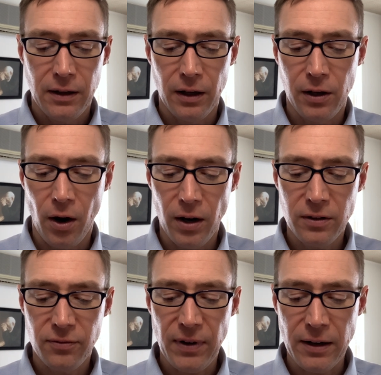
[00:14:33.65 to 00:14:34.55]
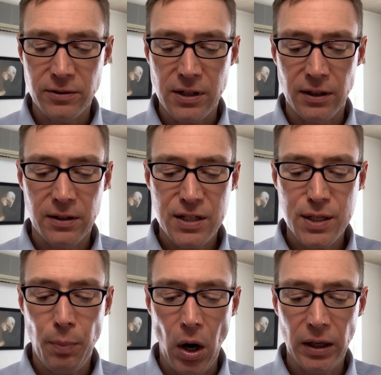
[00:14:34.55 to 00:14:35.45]
A garden fountain,
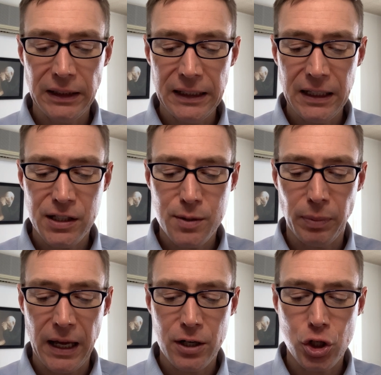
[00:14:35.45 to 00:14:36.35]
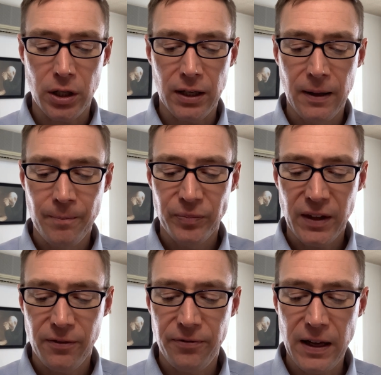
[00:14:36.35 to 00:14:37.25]
sparkling and splashing,
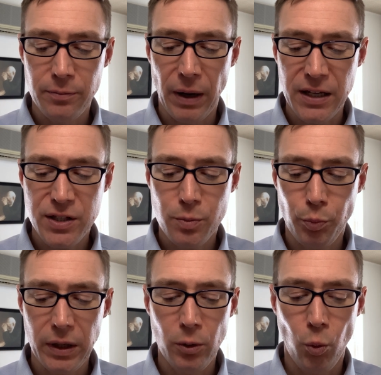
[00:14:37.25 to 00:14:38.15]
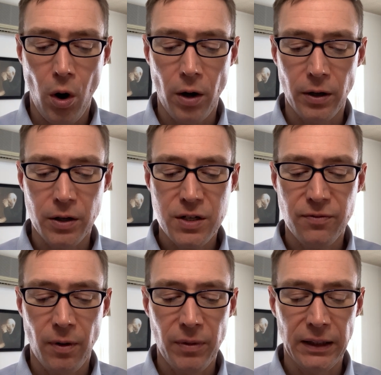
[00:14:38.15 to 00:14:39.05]
fed by spring waters
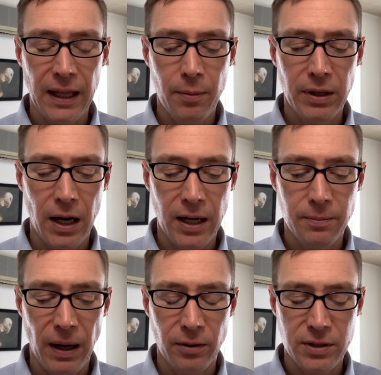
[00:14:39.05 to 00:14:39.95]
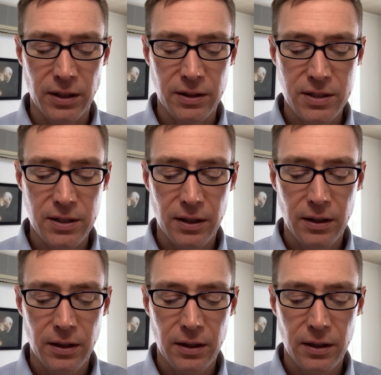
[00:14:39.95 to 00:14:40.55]
from the Lebanon mountains.